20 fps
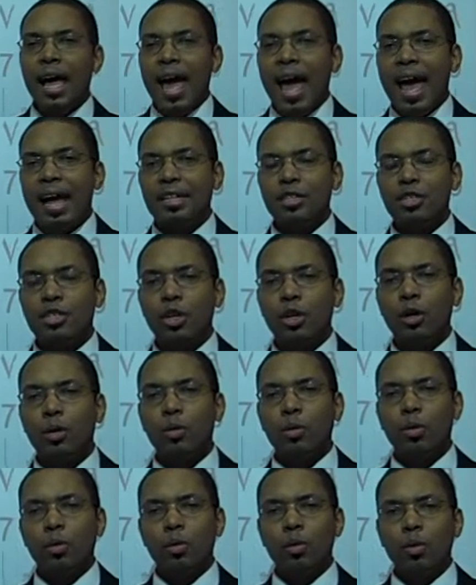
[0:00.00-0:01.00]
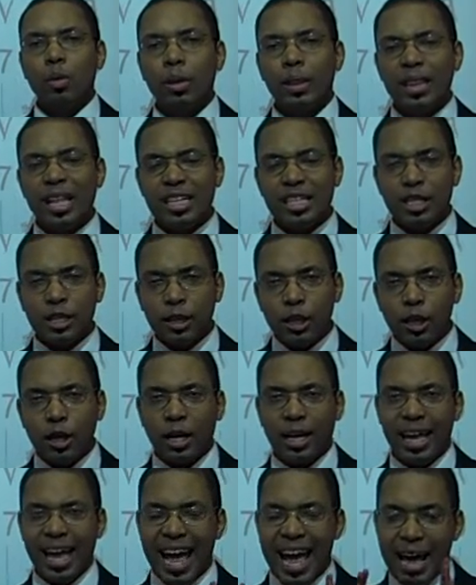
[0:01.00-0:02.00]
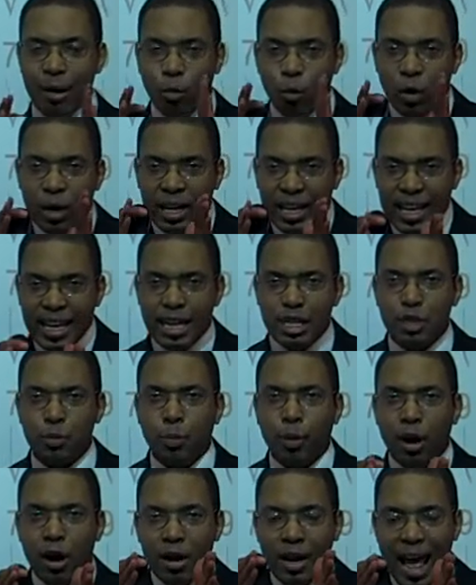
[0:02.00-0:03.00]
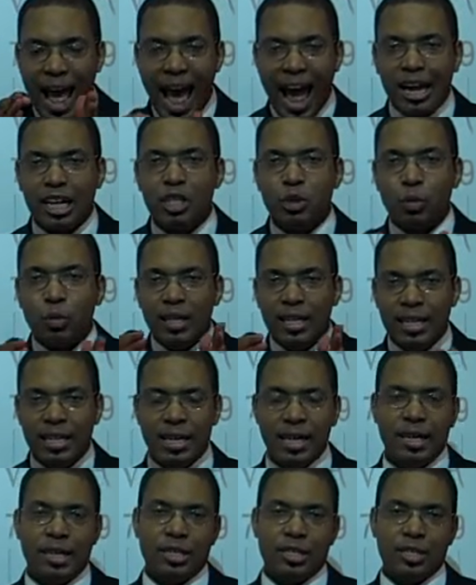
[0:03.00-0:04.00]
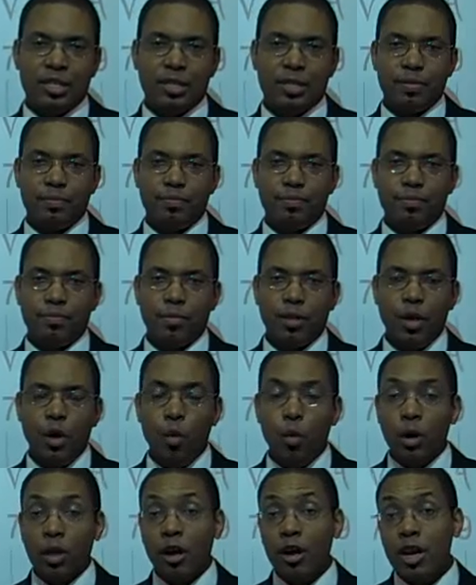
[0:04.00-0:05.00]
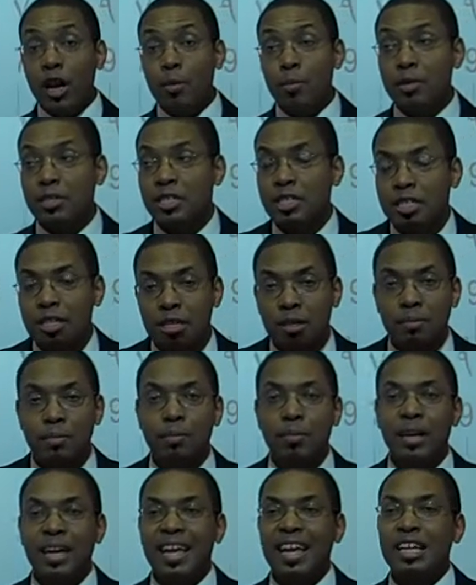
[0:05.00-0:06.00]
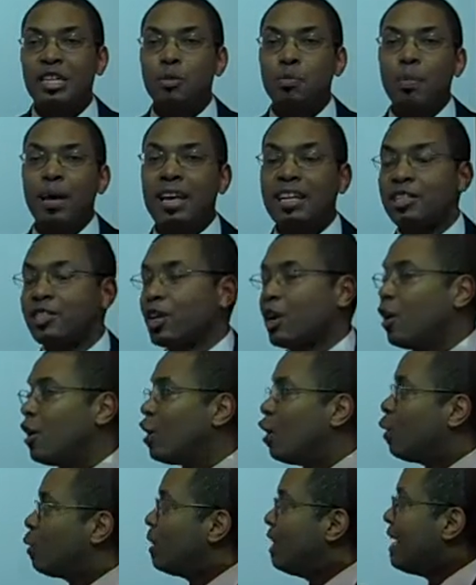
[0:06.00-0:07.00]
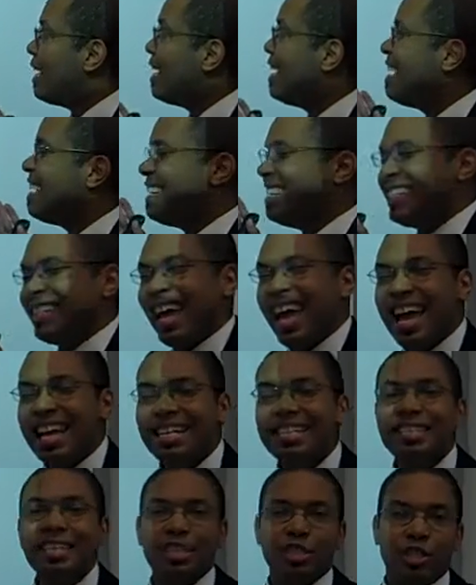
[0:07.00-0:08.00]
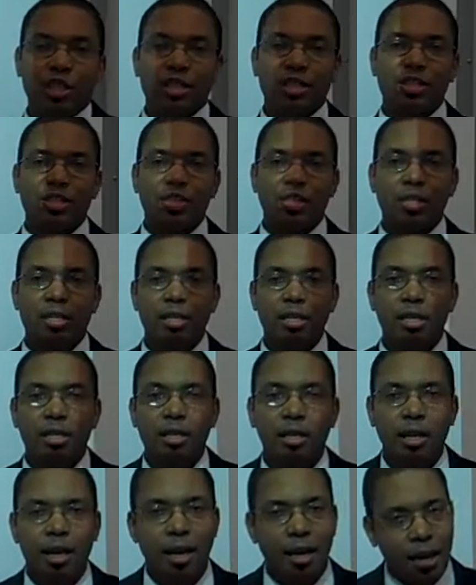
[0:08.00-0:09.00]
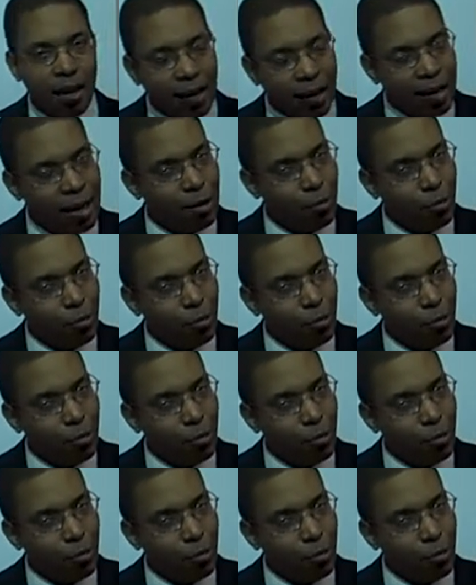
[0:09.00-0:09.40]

And so let's look at what each part actually does. Well, our number system is based on only 10 digits. And I